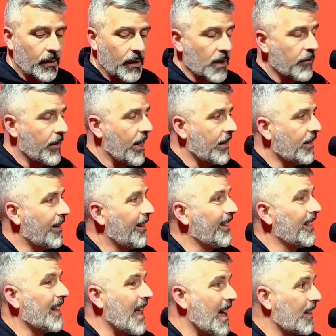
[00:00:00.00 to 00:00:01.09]
And you've had a
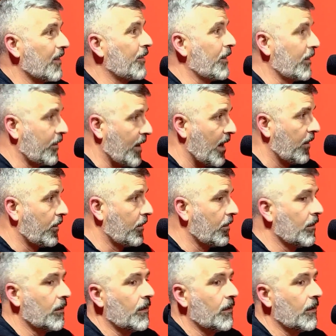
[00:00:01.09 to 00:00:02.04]
lot of success.